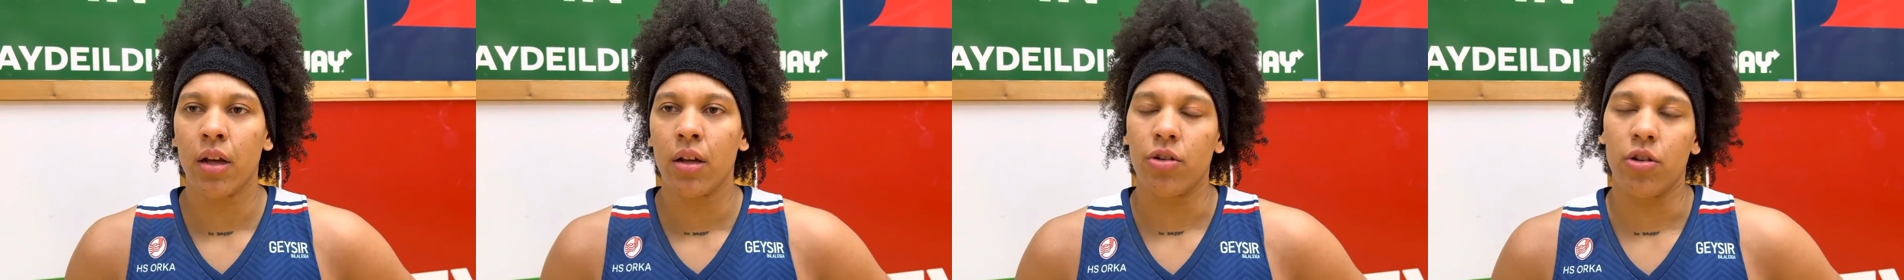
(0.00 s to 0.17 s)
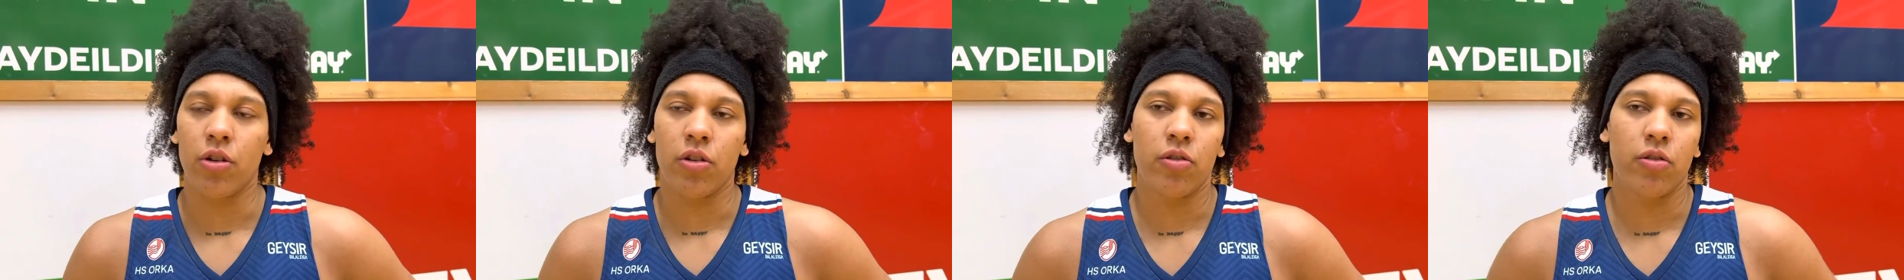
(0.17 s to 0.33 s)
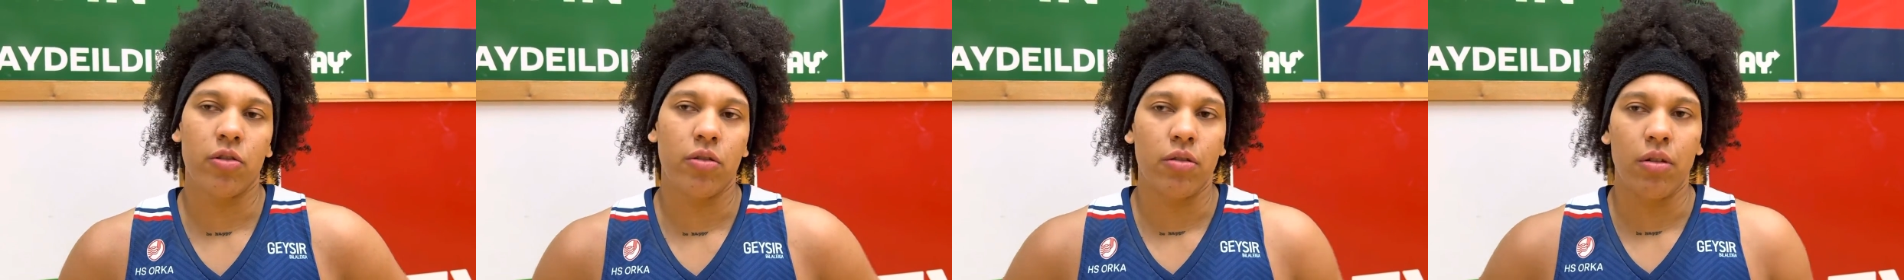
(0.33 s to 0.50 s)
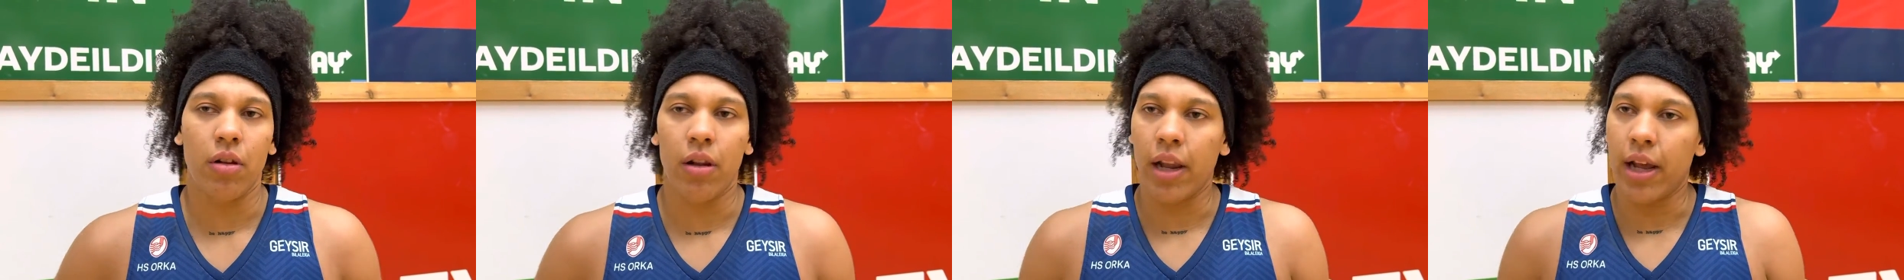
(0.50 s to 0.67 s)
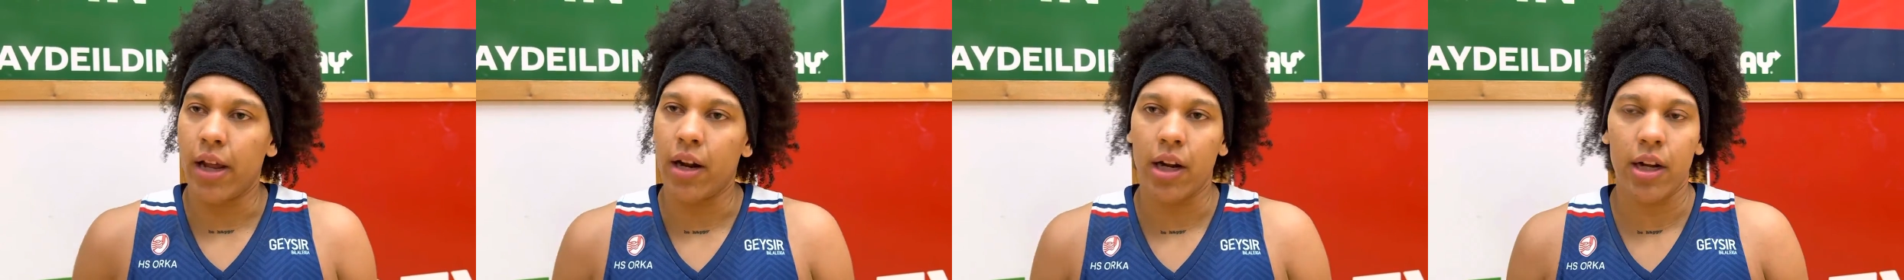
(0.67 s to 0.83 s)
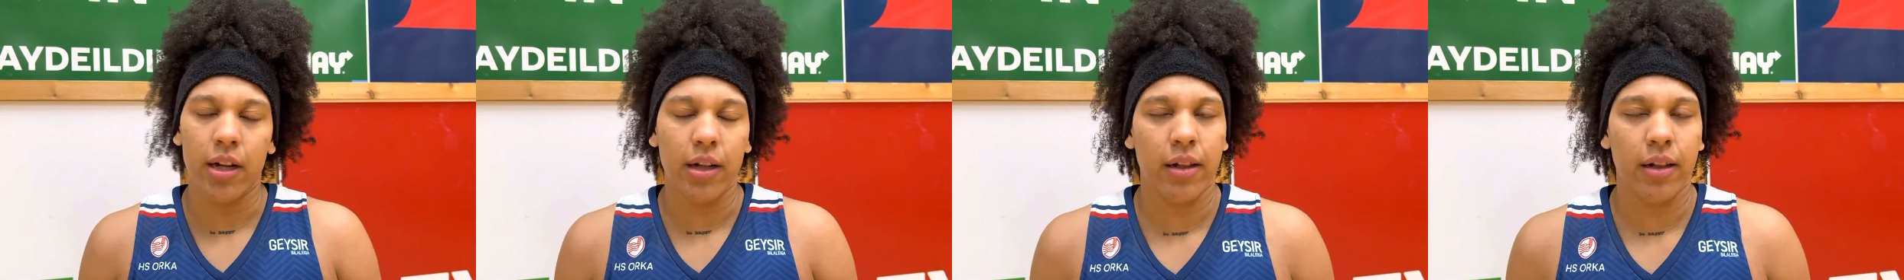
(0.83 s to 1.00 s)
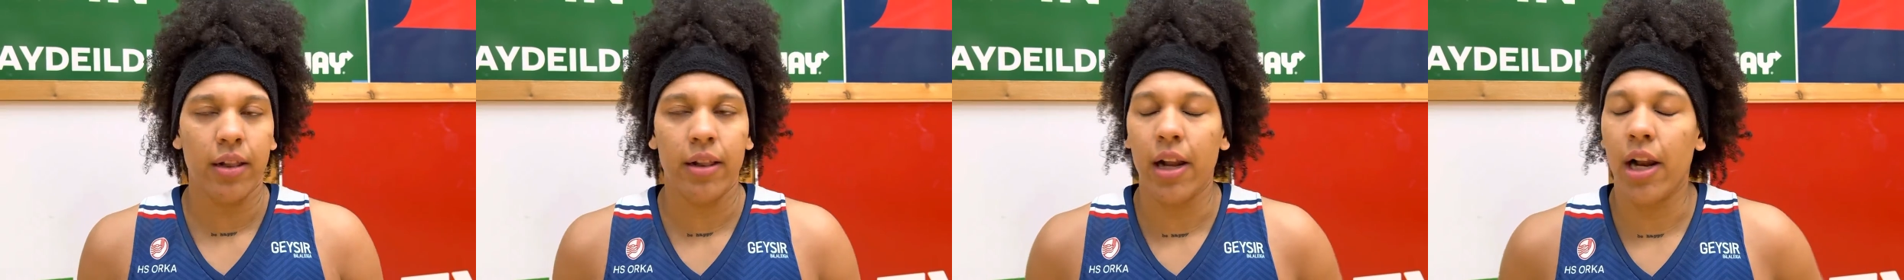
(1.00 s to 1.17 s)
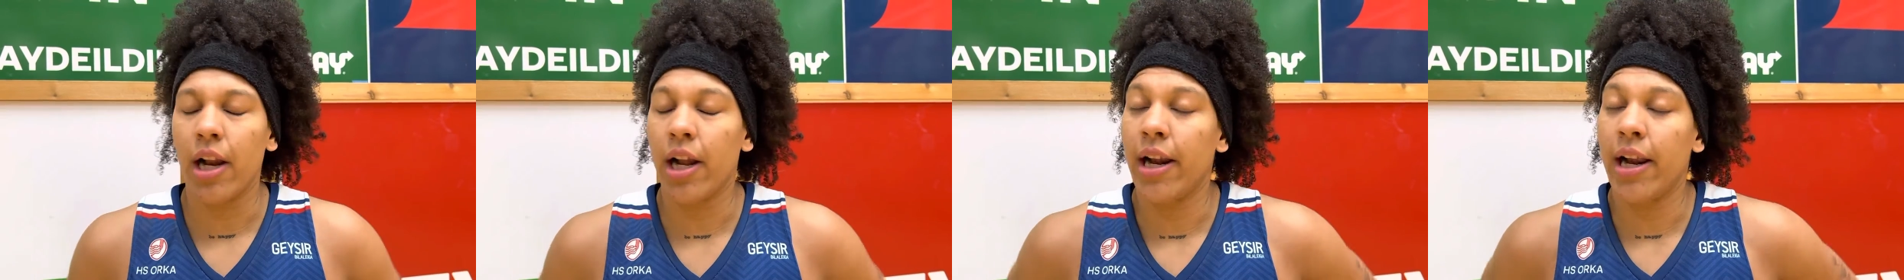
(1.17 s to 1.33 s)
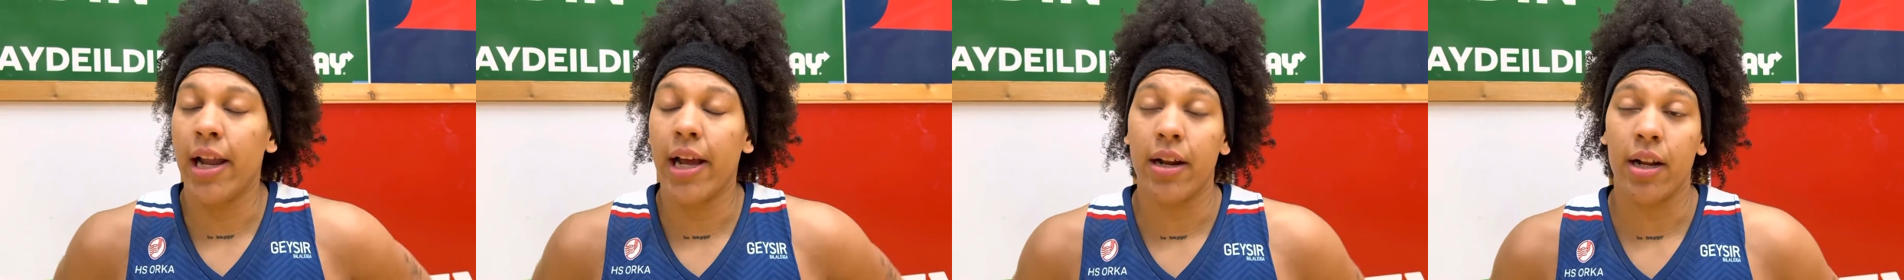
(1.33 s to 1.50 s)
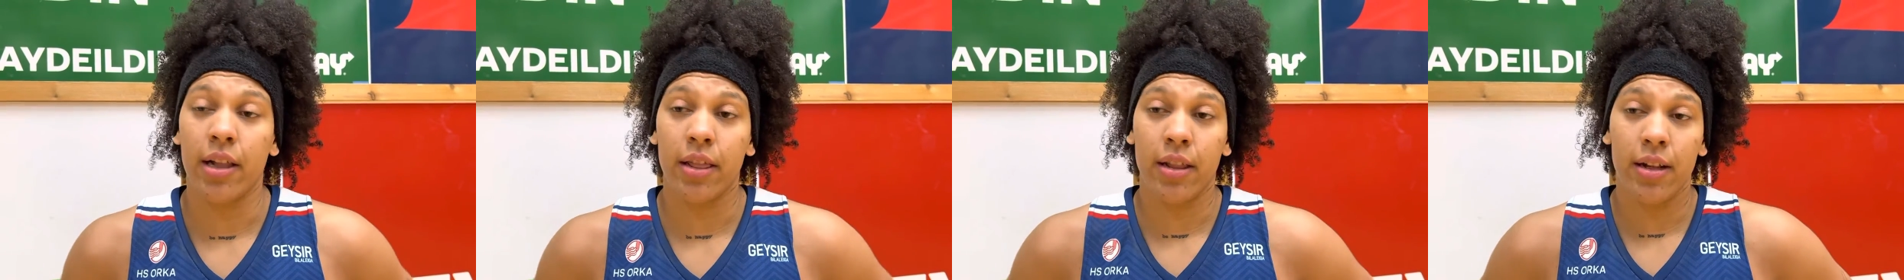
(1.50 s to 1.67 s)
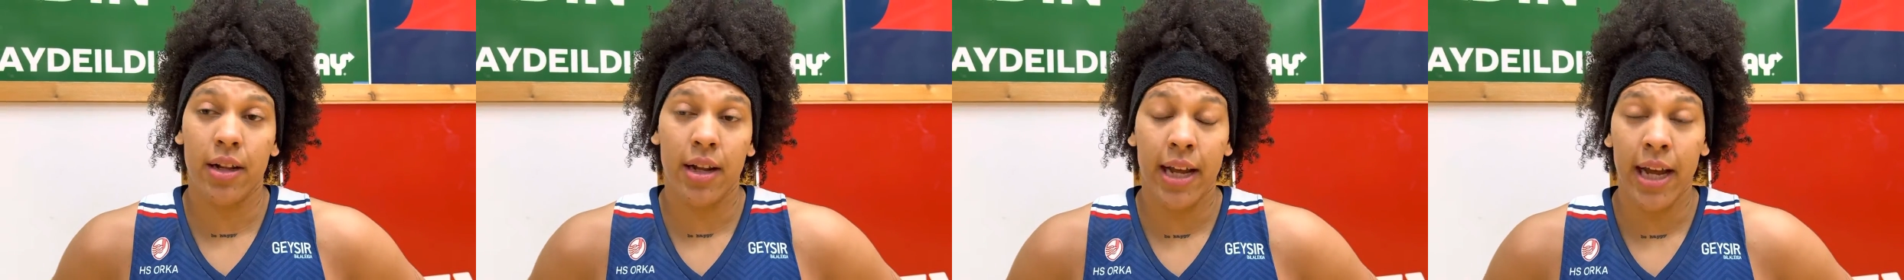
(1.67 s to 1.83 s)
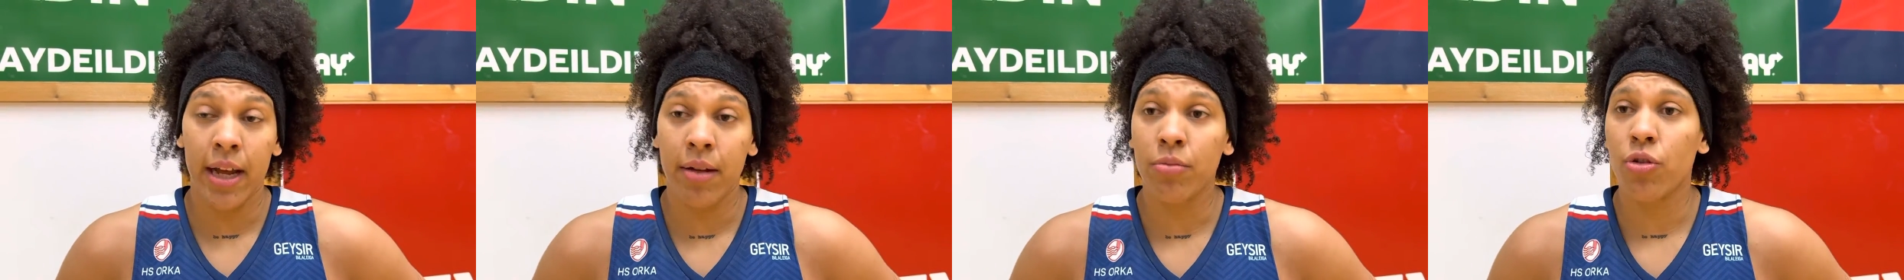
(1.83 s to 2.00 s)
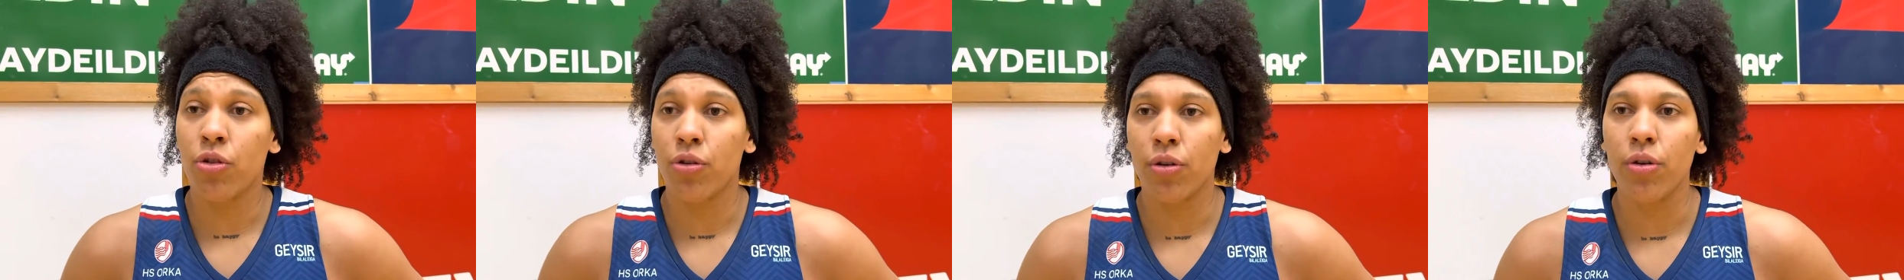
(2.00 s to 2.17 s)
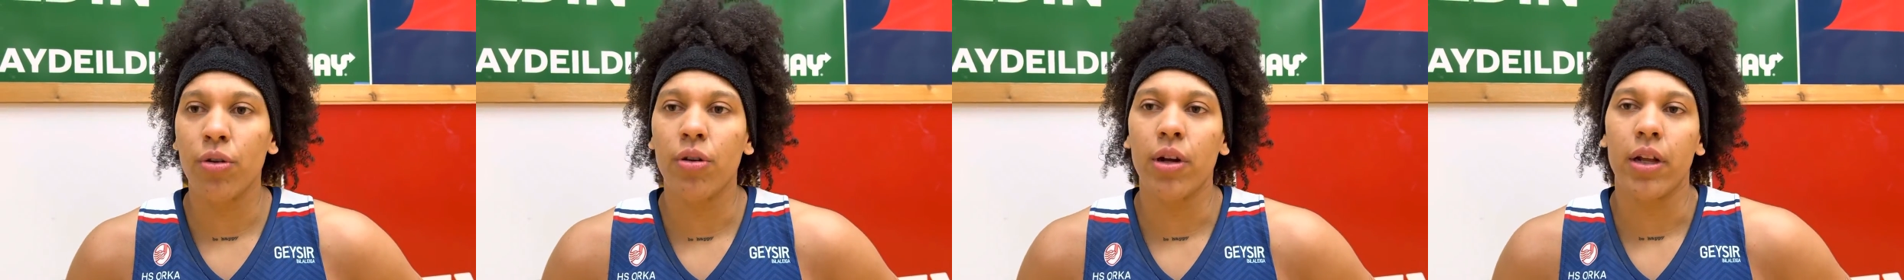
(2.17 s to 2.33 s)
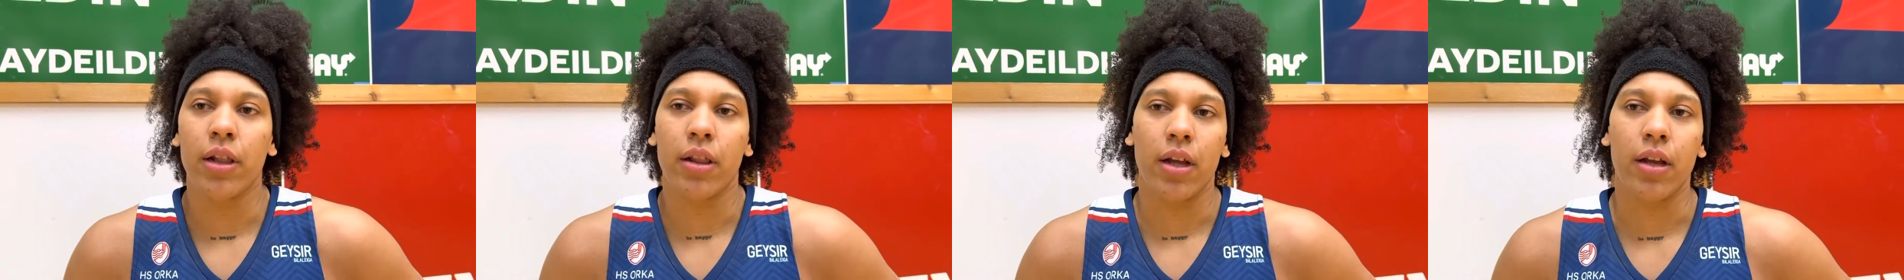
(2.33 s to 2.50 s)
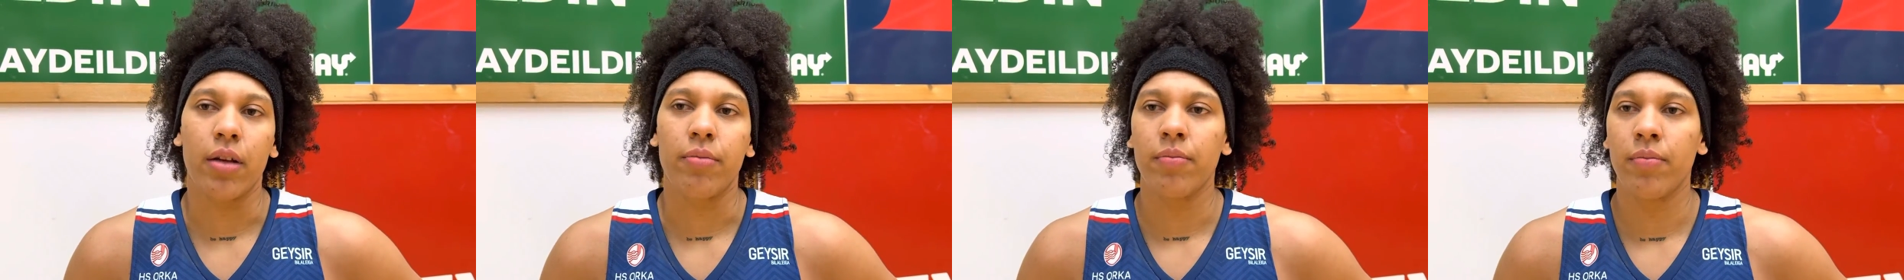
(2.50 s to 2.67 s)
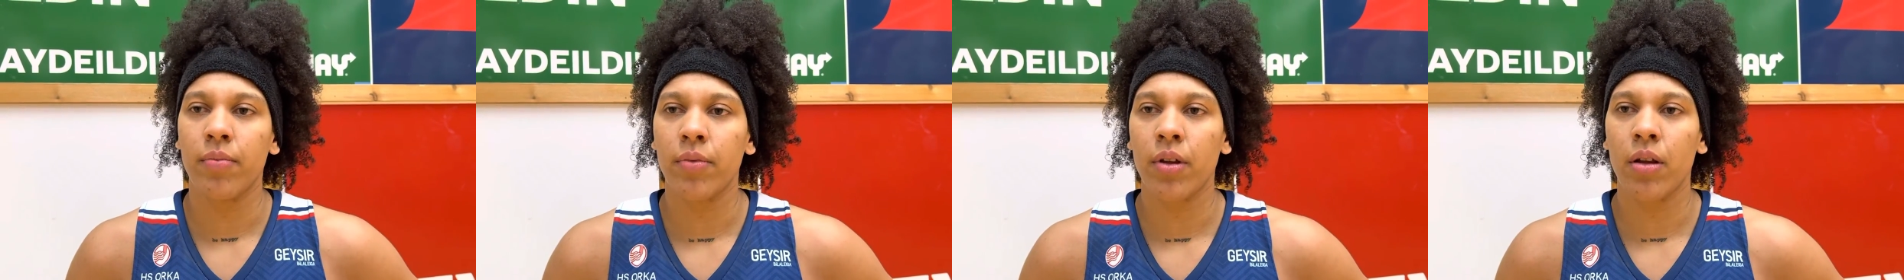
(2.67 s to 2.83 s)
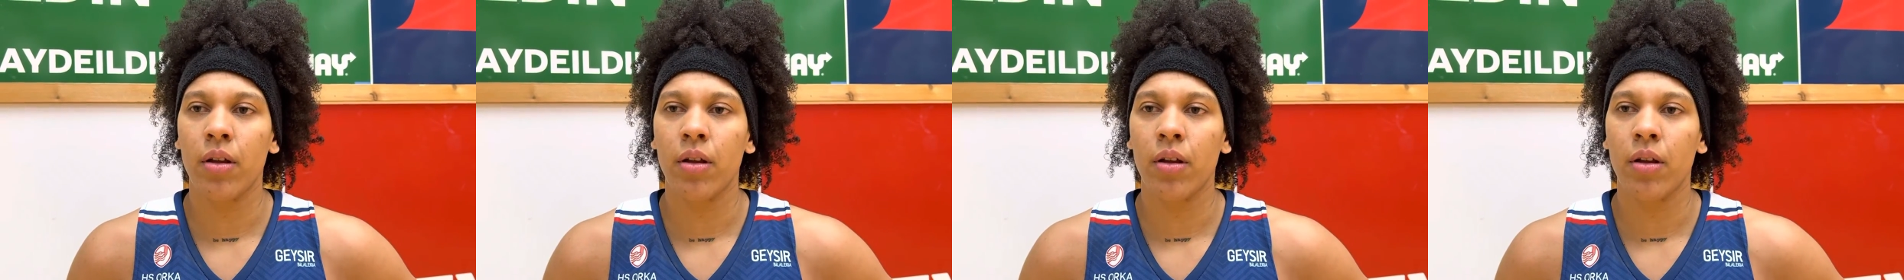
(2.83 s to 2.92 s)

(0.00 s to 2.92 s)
just let it game through, and then